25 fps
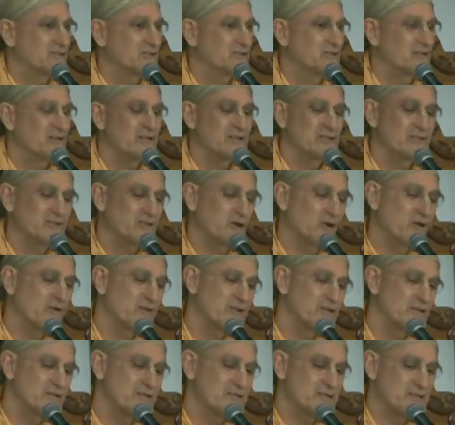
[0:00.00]
So the
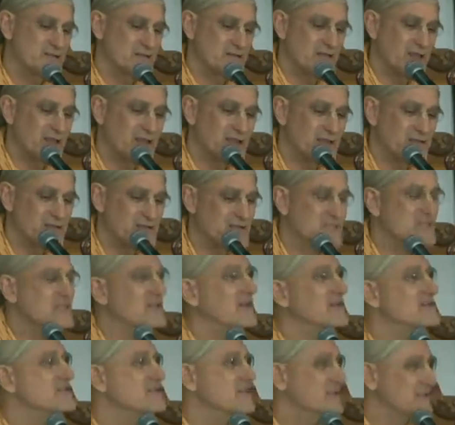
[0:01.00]
acharyas, they
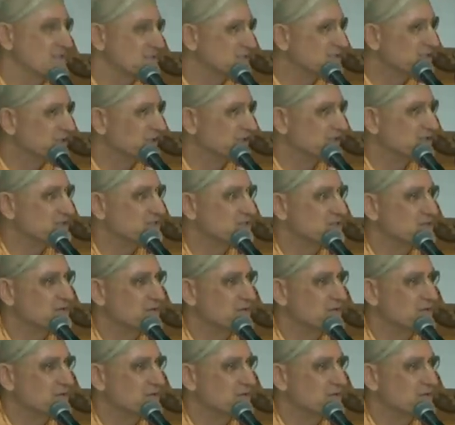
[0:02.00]
discuss these things.